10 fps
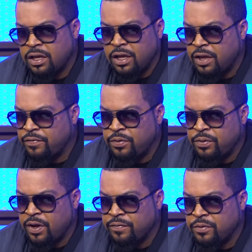if
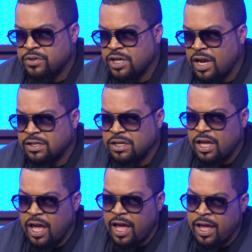you change the
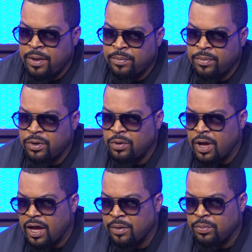game, you
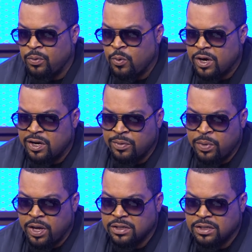gotta be one of the
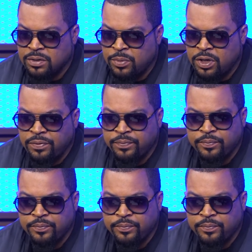best to me.